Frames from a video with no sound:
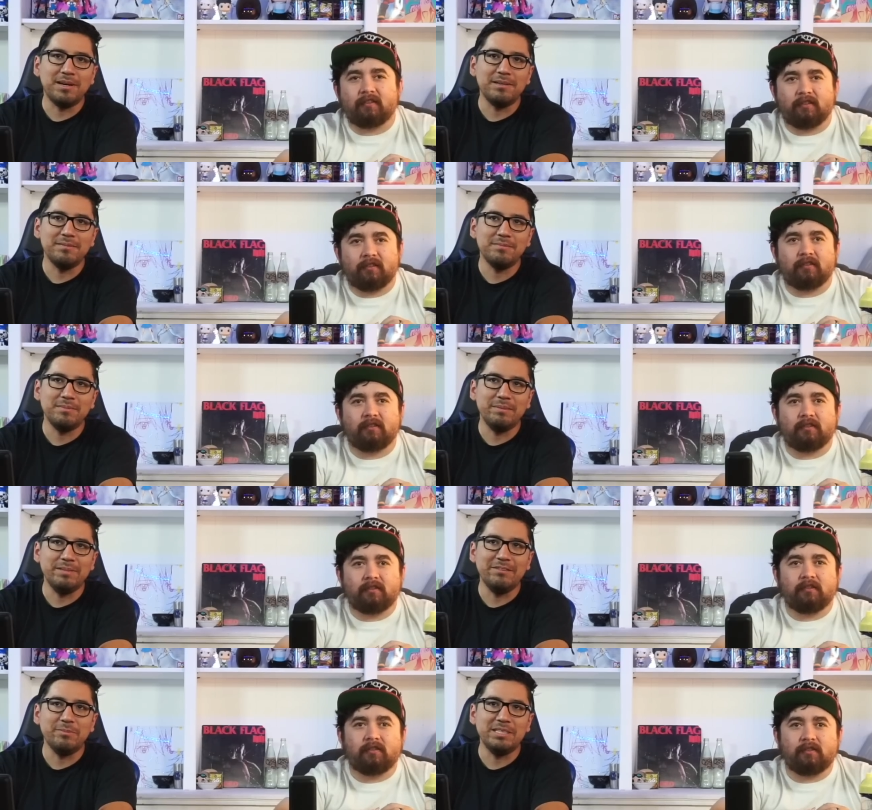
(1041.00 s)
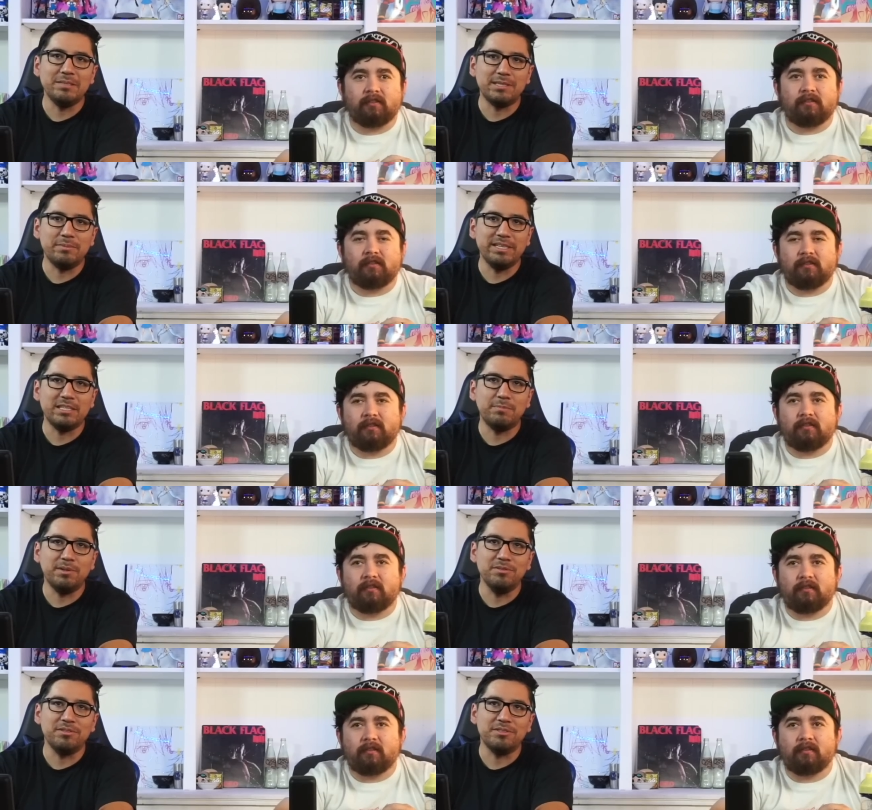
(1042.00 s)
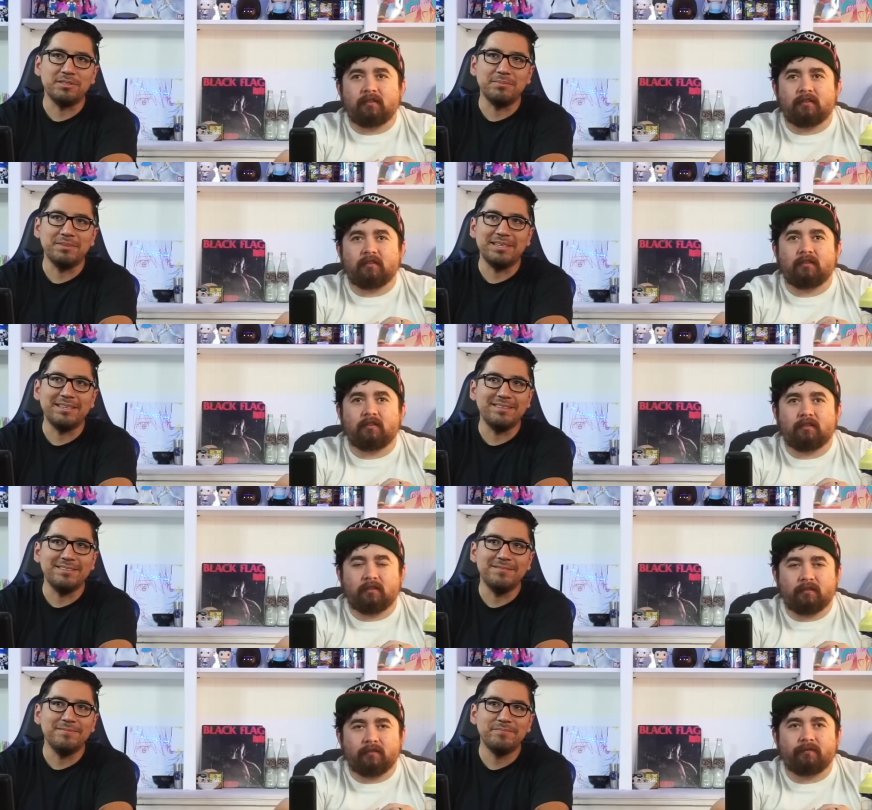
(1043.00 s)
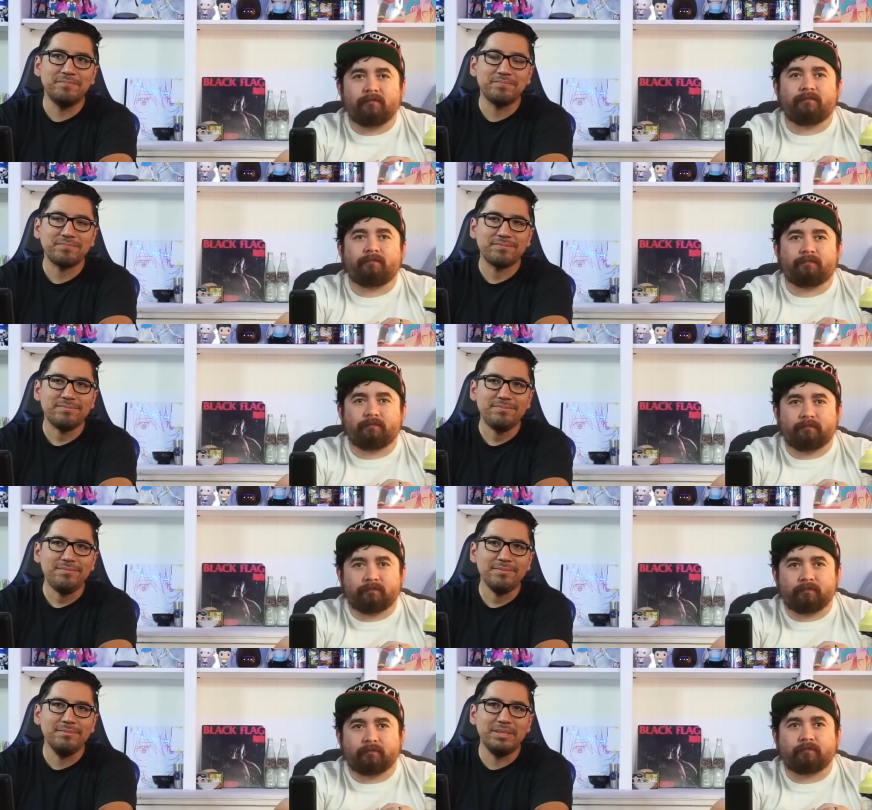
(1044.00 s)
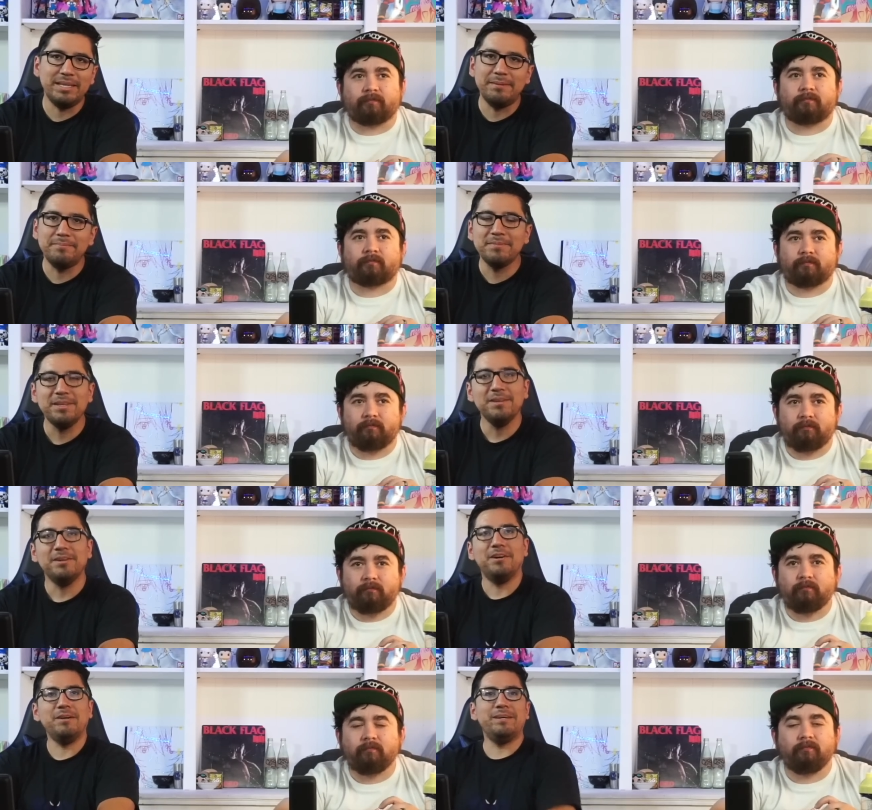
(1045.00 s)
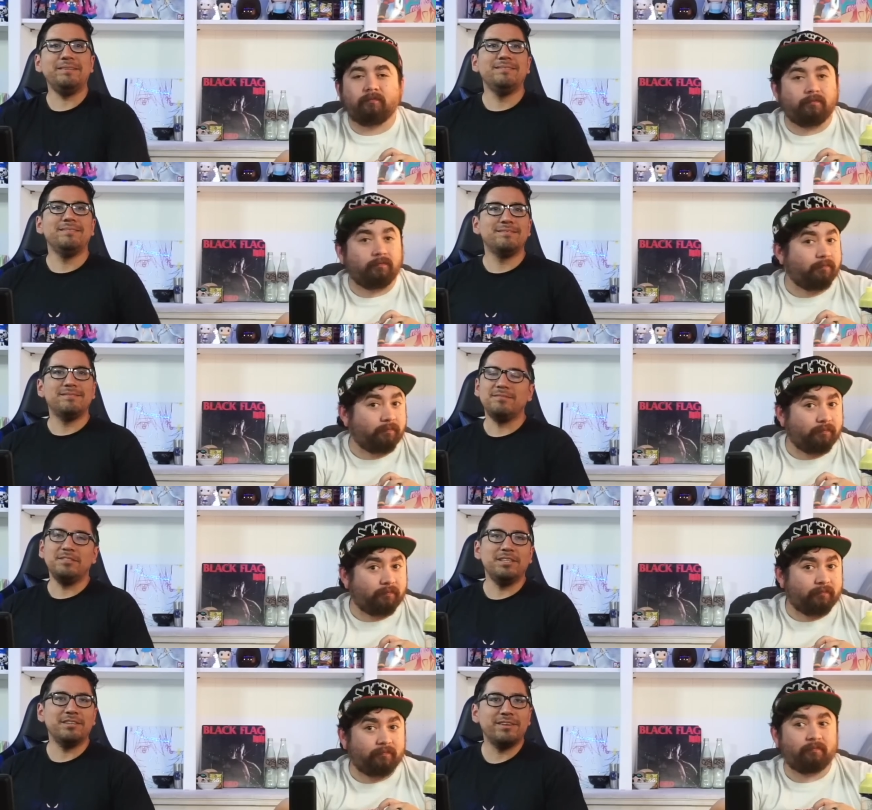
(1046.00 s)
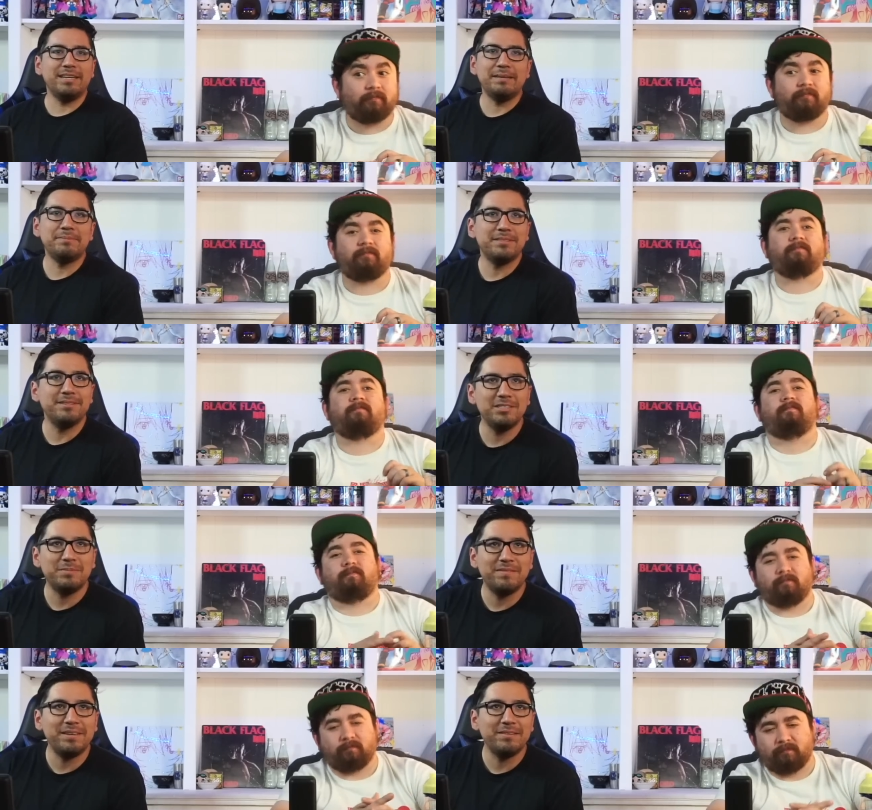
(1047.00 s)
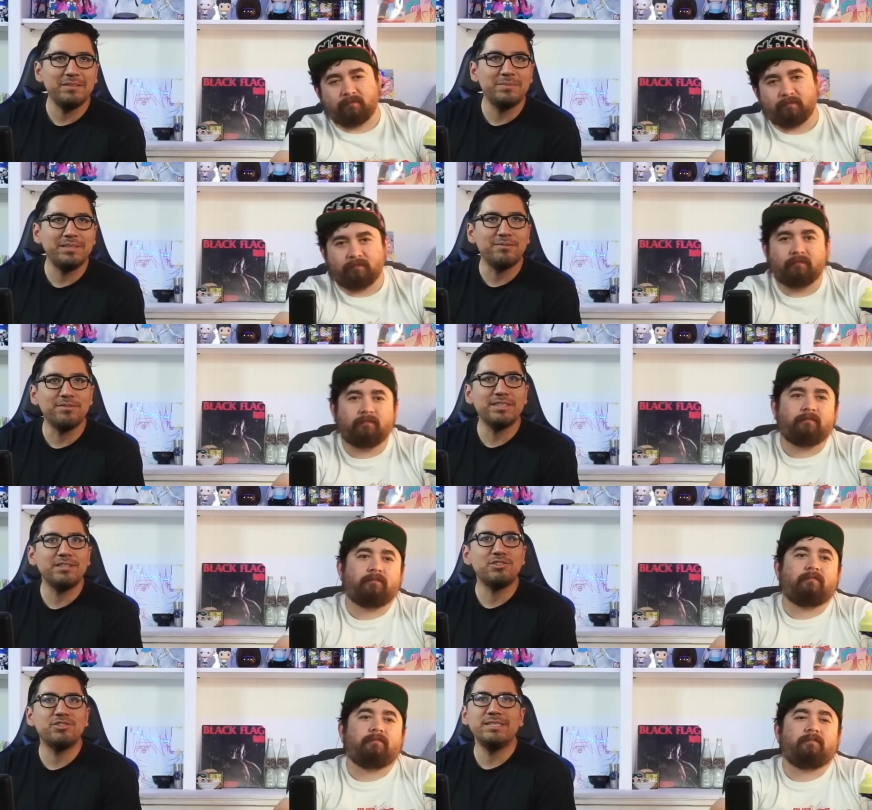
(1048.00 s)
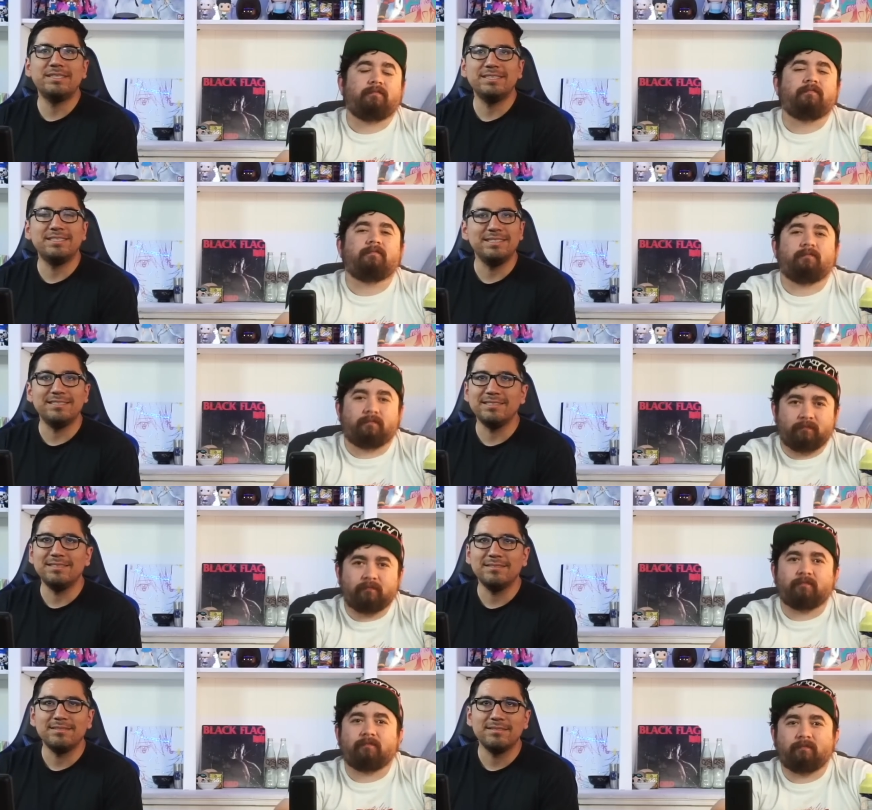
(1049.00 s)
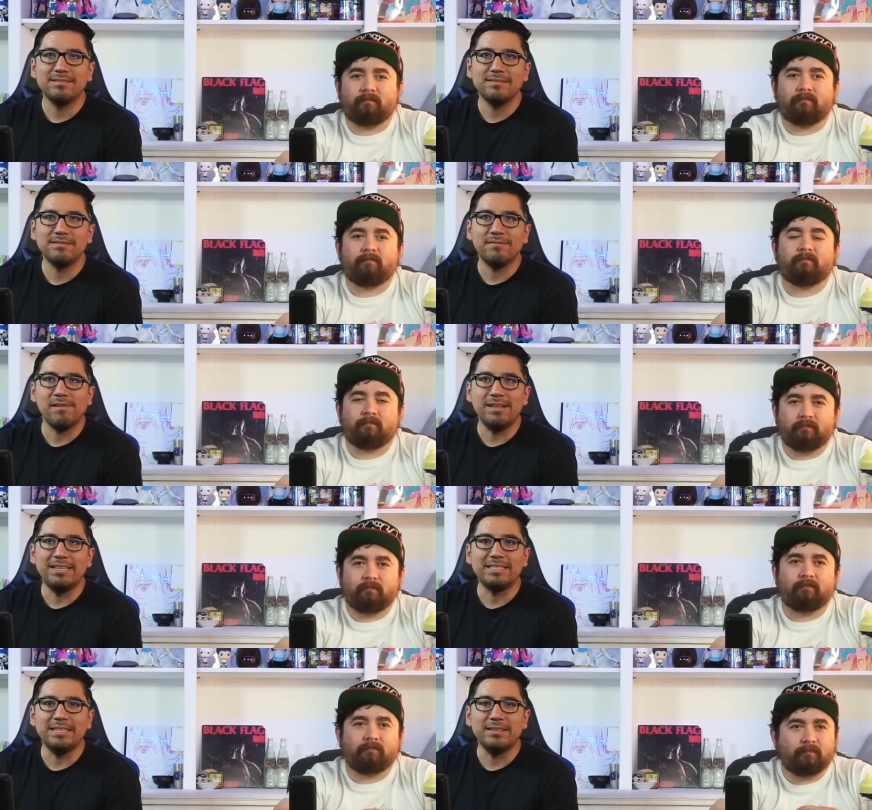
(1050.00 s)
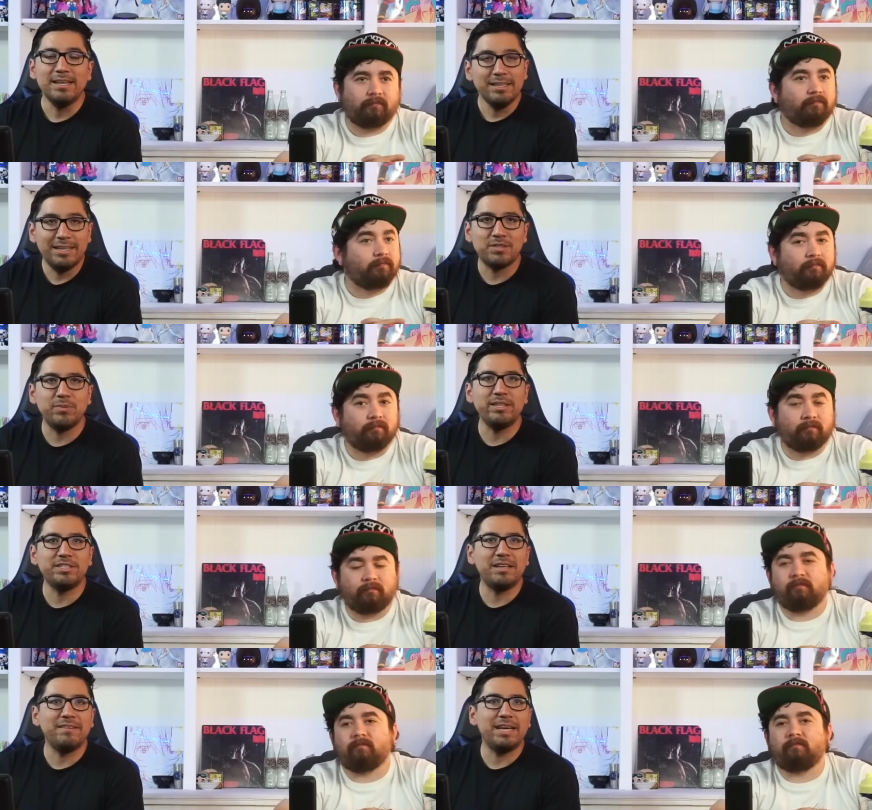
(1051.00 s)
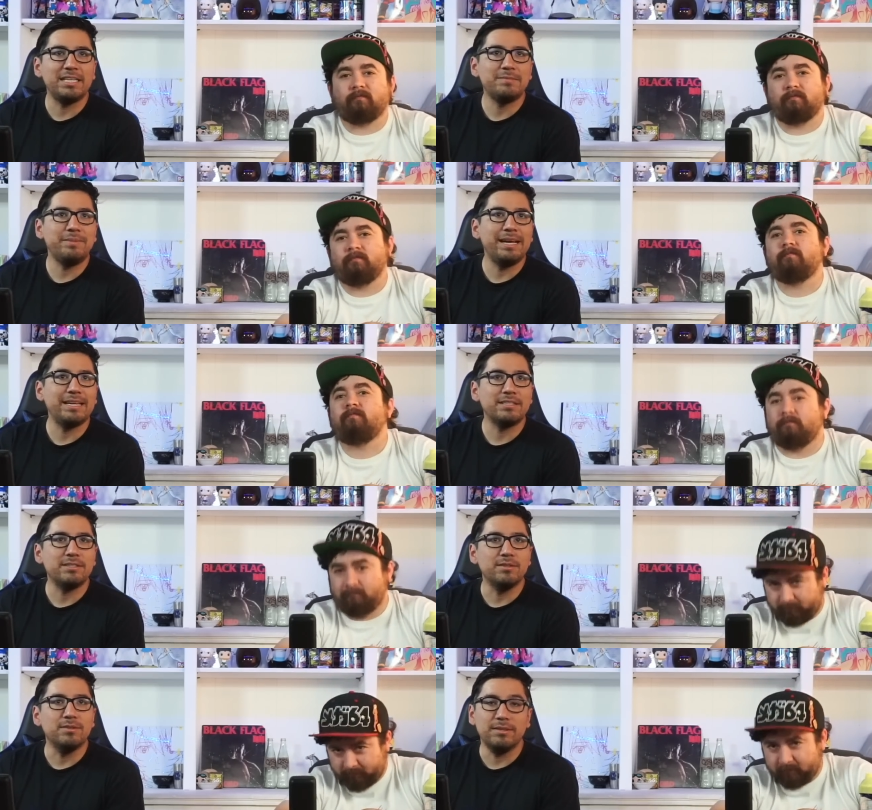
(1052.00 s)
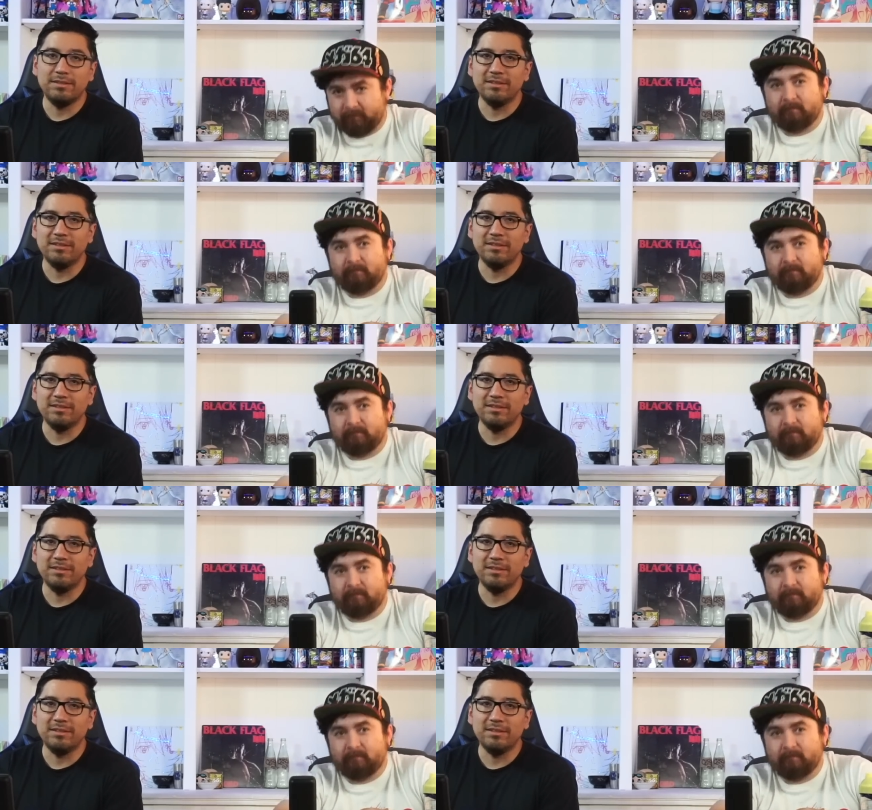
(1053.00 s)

Speaker 1: spot. Maybe everybody's about to be exposed or something. I don't know. But damn. All right, man. Well, another great episode, Dude Spy Family, has been a real treat this season and that's it. Next week should have Ash back, so